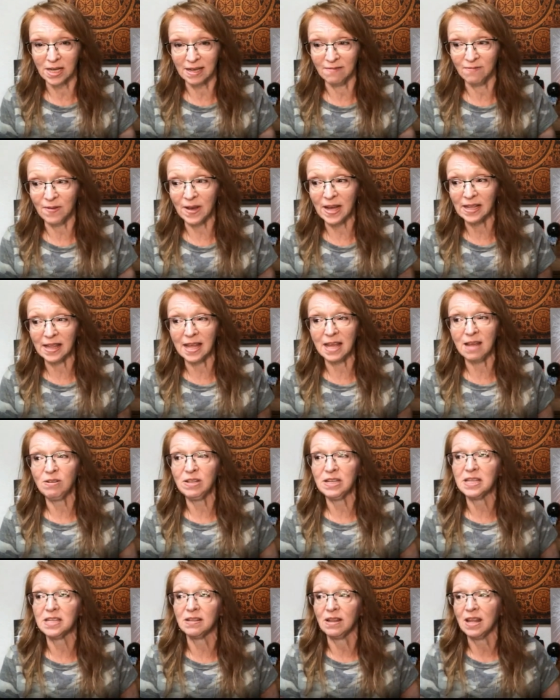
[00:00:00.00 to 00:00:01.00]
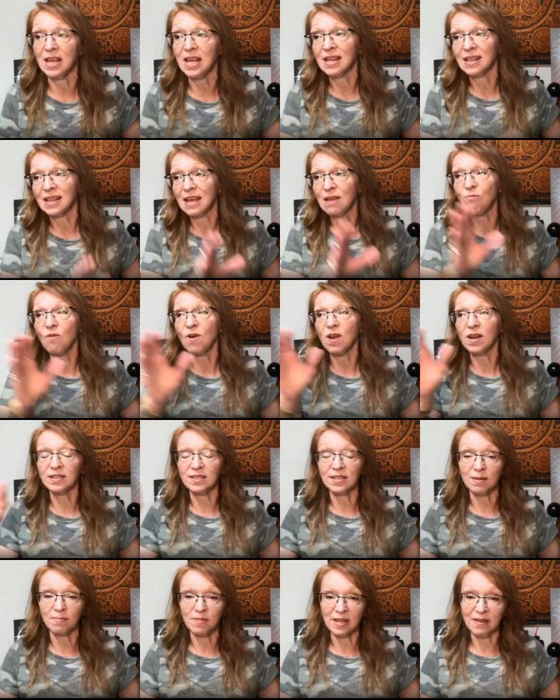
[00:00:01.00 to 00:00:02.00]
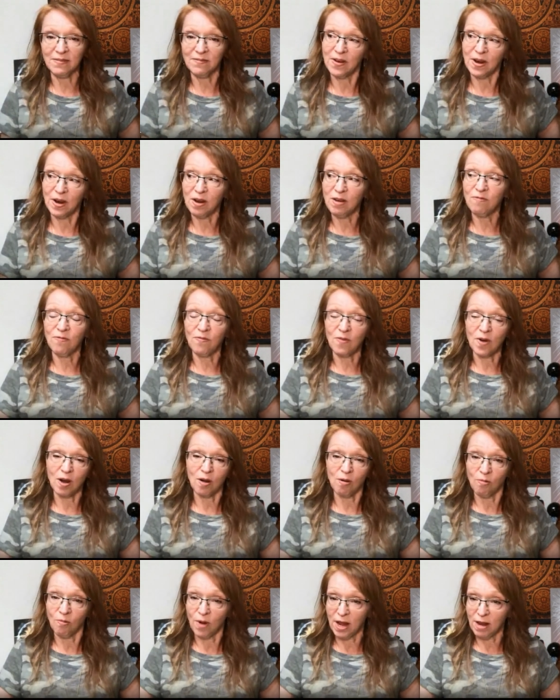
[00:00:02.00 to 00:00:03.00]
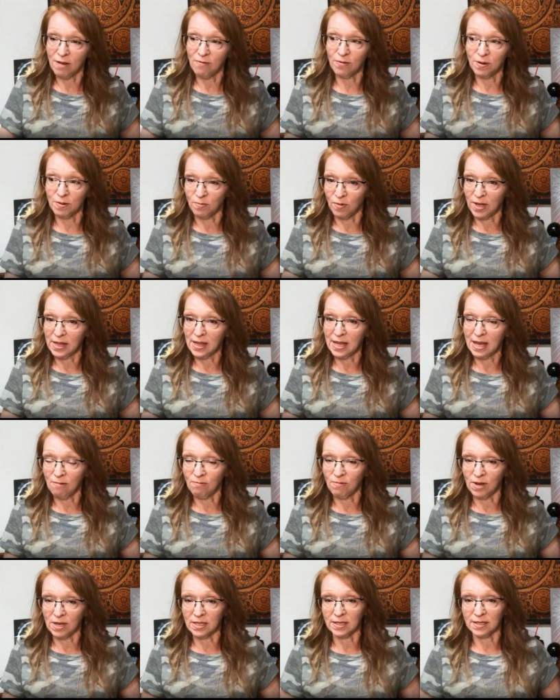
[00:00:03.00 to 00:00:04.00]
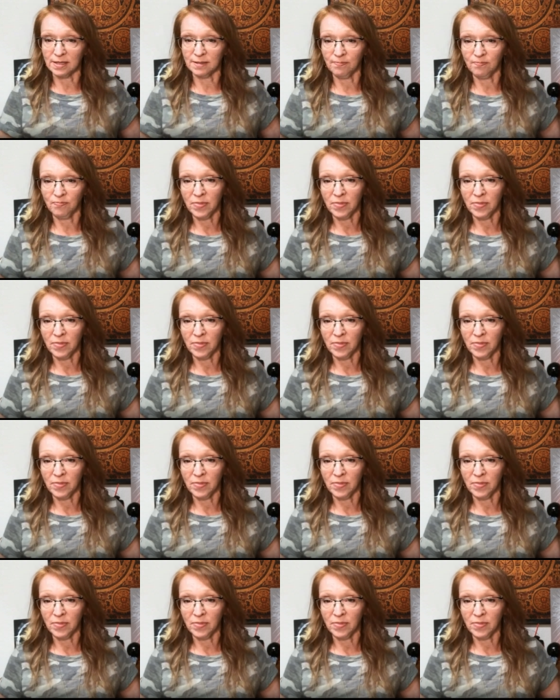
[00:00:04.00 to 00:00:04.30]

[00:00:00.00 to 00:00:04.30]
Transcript: In fact, they wanted something very far away from what that was.